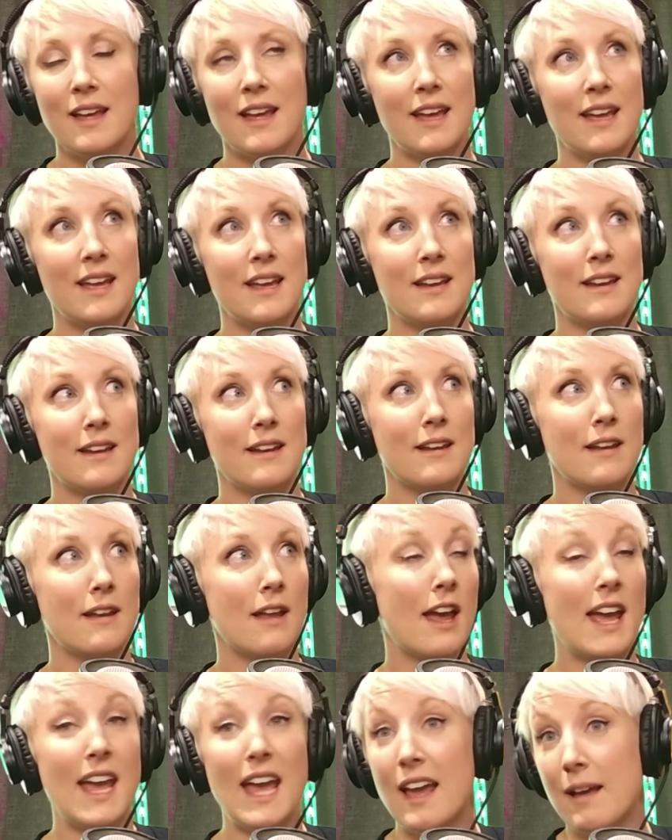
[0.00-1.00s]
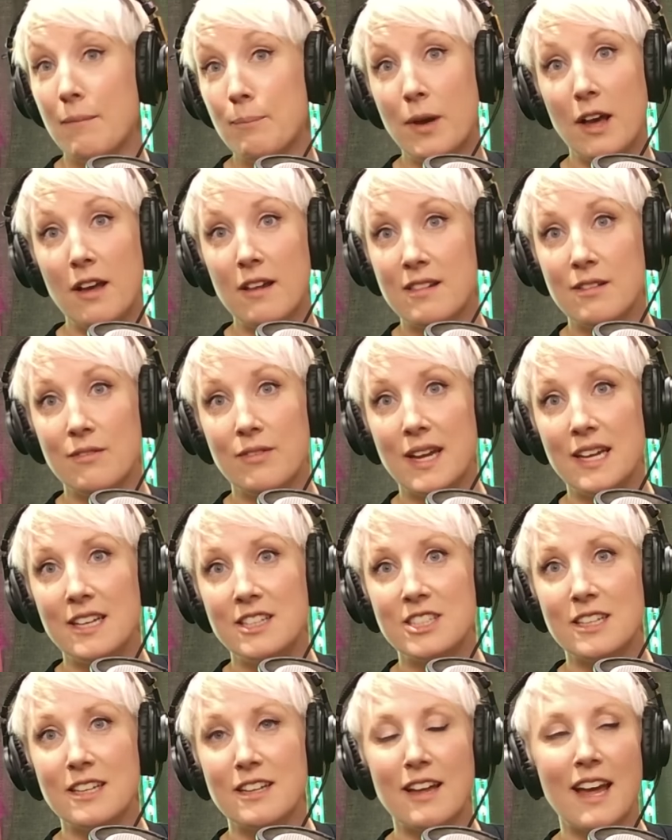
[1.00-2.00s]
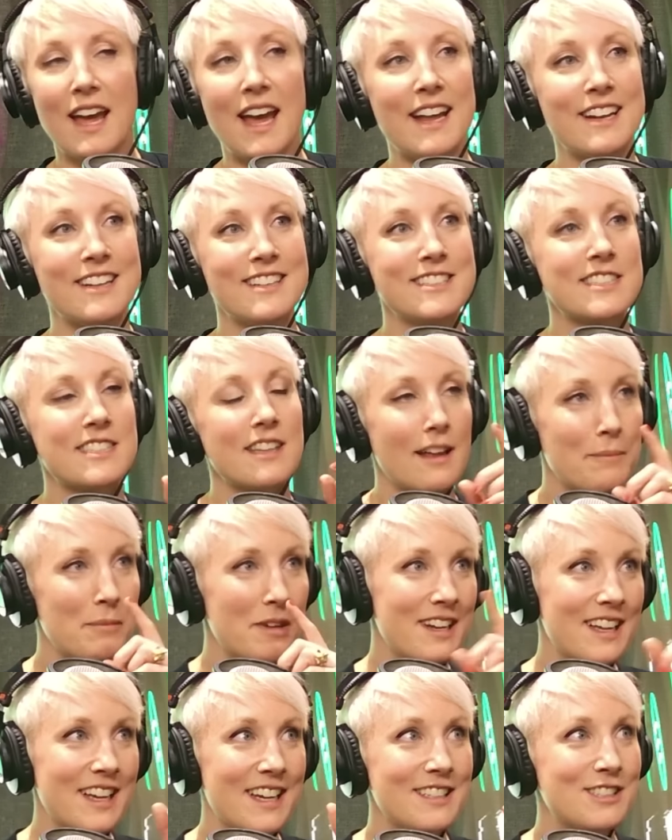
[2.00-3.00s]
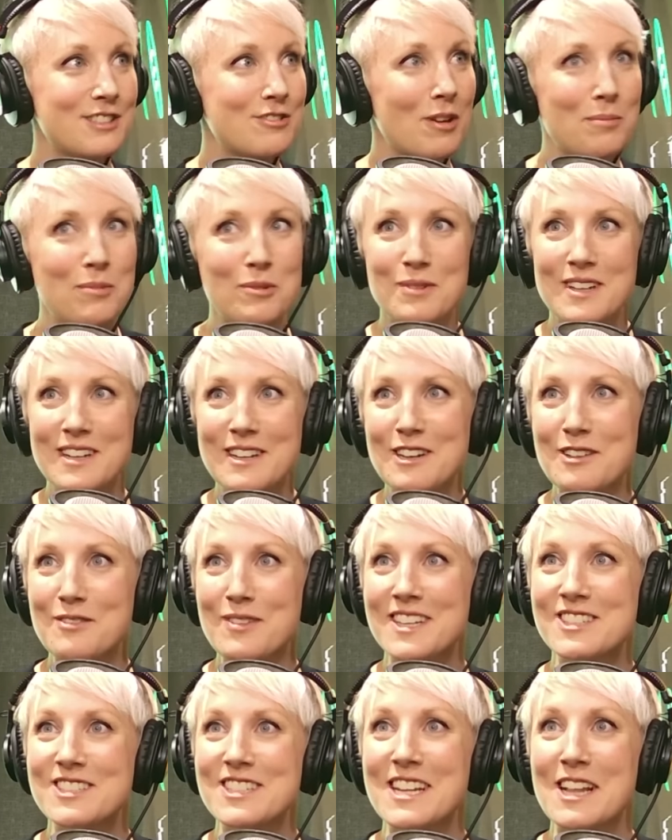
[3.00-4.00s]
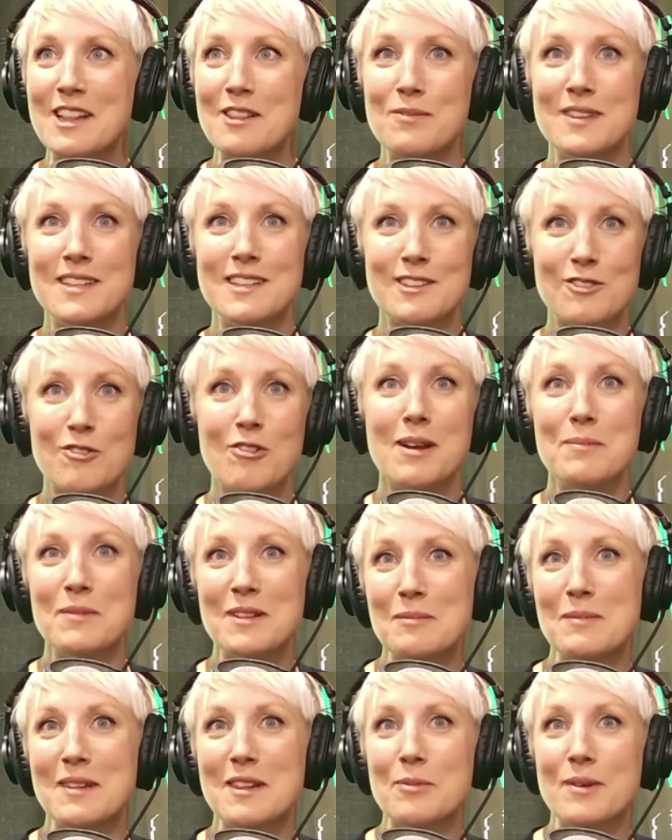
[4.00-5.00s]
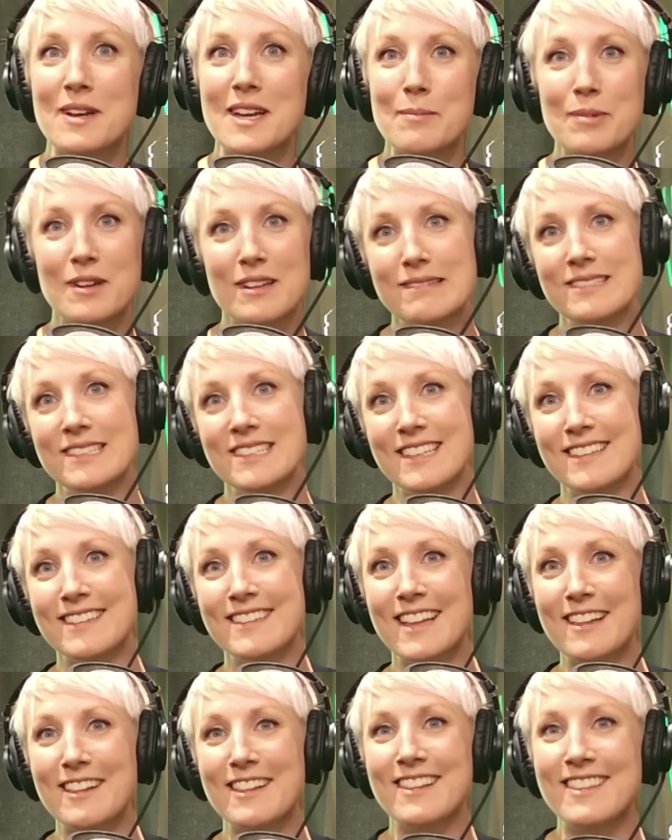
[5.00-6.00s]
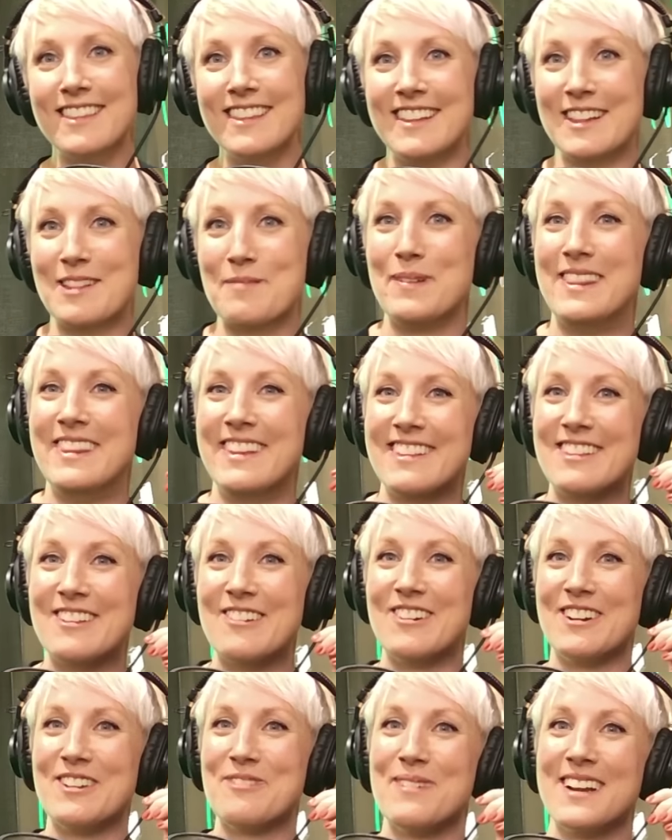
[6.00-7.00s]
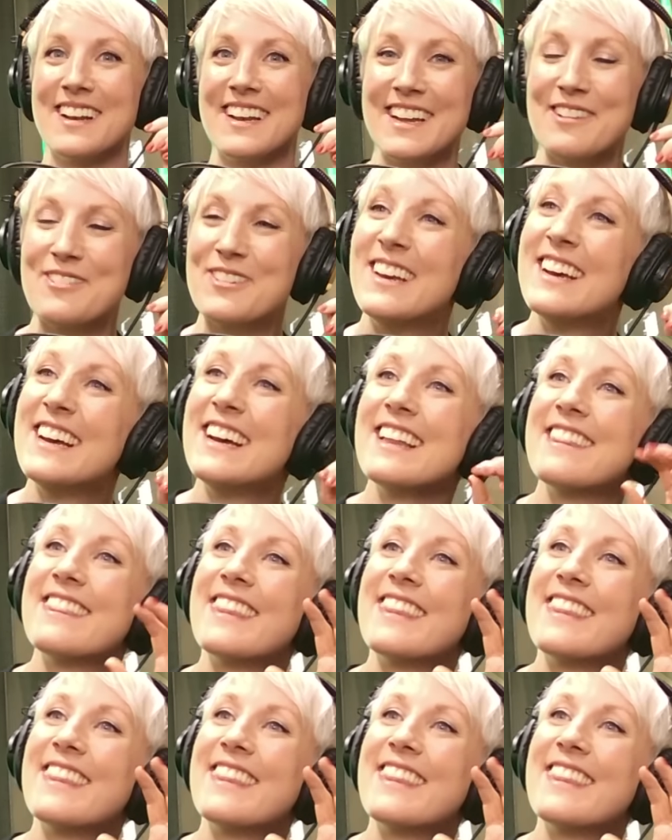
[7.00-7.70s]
in parts of Asia, and I'm going to get into trouble with a load of engineers for describing them this way, but that's been the story of my life.